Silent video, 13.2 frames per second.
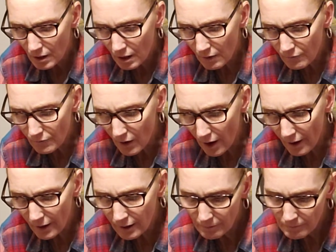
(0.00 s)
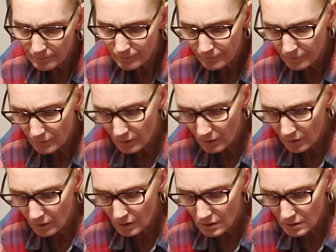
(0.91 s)
If I
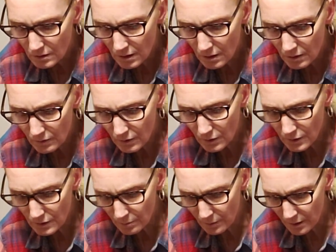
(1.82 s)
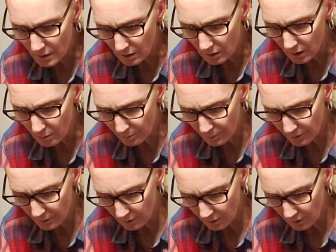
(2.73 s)
see that there's a big clump,